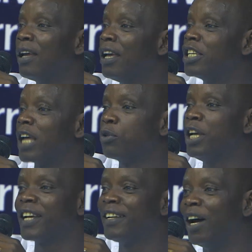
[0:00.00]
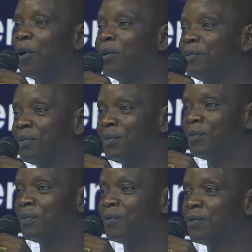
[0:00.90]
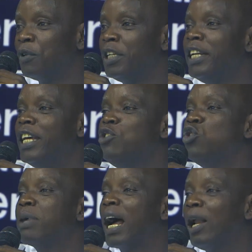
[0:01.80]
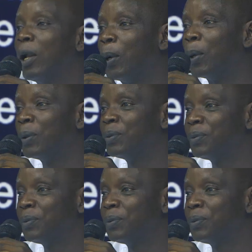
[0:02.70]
is outdated now. We need a new brand law.